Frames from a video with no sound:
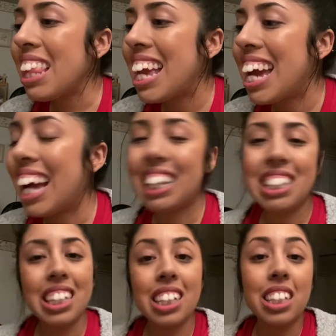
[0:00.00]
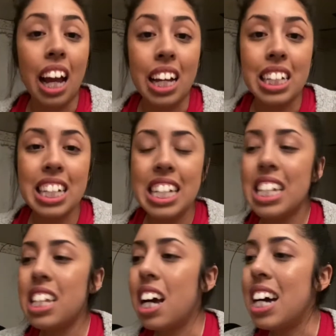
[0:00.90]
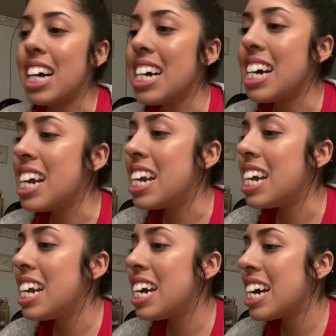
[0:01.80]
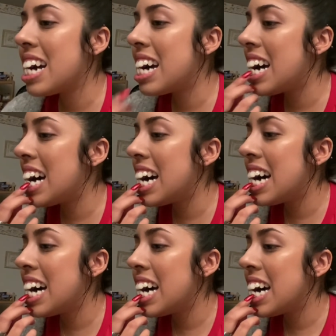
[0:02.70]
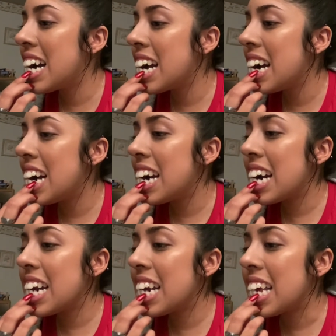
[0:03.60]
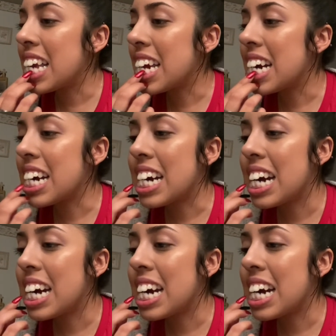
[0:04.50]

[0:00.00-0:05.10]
I guess the tightness on around here.